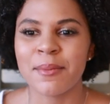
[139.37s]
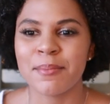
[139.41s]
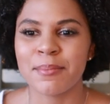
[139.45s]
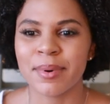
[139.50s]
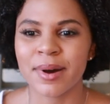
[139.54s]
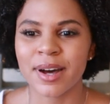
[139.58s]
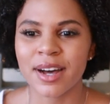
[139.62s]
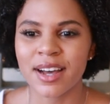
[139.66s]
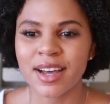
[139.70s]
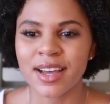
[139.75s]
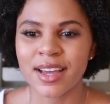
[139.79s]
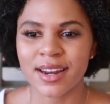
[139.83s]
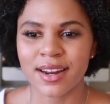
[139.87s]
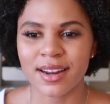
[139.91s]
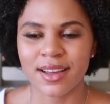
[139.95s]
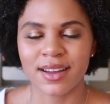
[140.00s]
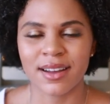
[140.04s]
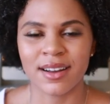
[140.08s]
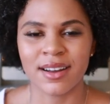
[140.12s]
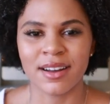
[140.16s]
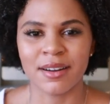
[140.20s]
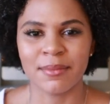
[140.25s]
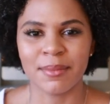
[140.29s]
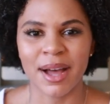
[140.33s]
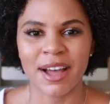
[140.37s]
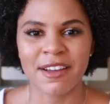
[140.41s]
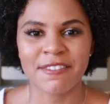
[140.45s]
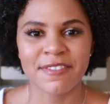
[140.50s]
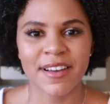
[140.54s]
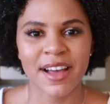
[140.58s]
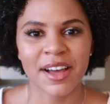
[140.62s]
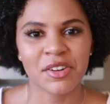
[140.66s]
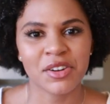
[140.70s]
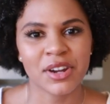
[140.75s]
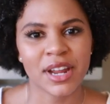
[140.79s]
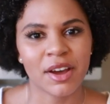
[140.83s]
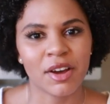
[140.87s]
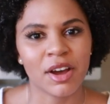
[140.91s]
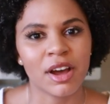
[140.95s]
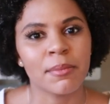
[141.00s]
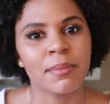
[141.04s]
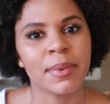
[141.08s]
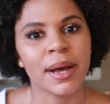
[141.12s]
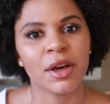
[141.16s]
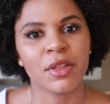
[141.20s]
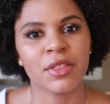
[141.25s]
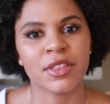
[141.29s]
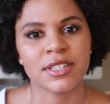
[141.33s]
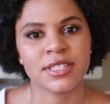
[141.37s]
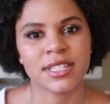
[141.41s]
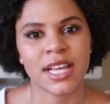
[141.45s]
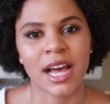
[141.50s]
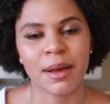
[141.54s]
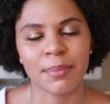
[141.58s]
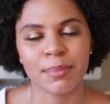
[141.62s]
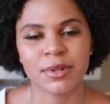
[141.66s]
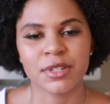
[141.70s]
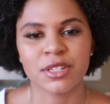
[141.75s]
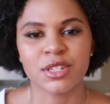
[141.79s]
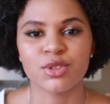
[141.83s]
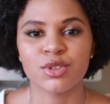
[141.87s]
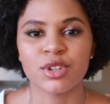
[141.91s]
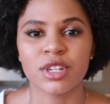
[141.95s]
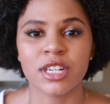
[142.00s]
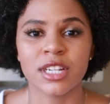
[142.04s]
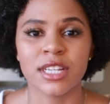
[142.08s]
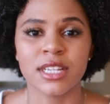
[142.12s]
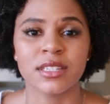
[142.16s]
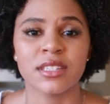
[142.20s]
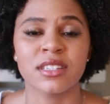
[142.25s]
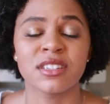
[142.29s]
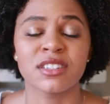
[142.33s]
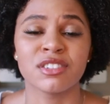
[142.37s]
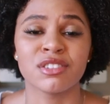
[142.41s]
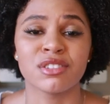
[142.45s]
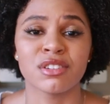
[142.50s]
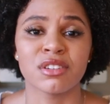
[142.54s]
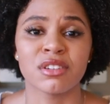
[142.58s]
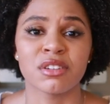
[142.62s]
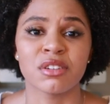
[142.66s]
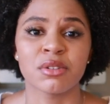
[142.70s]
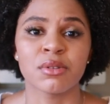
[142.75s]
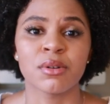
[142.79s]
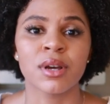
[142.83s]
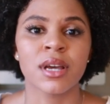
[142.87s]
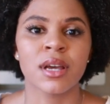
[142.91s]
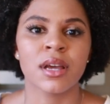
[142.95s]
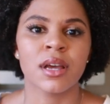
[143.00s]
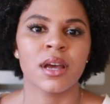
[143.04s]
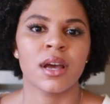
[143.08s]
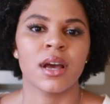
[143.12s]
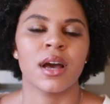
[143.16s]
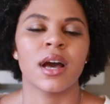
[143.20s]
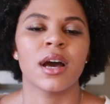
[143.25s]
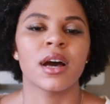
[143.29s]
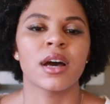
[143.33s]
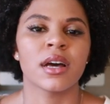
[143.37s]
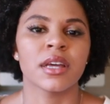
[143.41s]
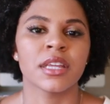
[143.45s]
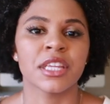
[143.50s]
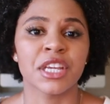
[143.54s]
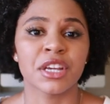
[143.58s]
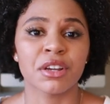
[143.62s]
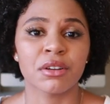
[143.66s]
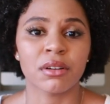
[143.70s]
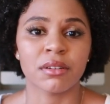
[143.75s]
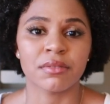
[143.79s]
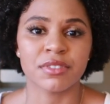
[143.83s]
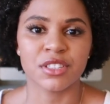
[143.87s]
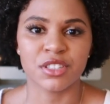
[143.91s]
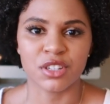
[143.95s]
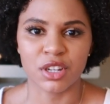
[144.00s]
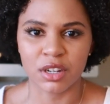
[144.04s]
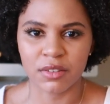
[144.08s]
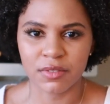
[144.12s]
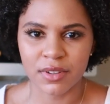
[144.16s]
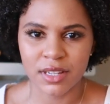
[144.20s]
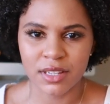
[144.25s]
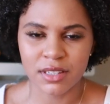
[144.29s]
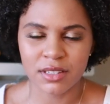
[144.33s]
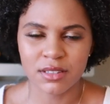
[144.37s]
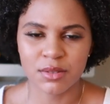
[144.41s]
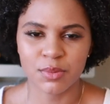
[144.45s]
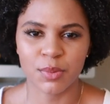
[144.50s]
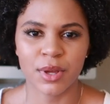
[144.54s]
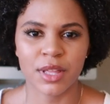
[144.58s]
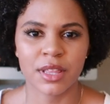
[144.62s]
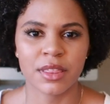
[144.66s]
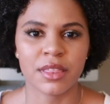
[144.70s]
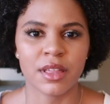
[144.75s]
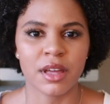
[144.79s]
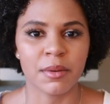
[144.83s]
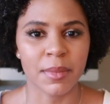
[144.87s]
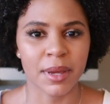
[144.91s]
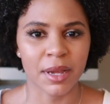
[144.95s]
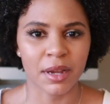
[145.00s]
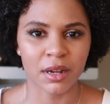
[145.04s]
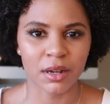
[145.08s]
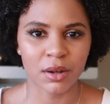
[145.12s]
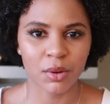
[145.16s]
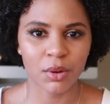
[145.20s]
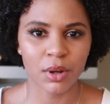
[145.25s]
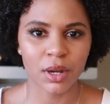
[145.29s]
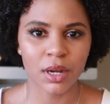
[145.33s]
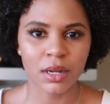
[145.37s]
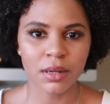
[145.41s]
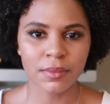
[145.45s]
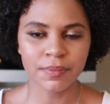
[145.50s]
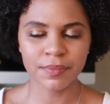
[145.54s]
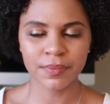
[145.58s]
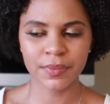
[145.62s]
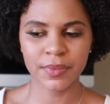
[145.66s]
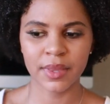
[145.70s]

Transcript: But um, I found out about this opportunity to do a year of service with AmeriCorps.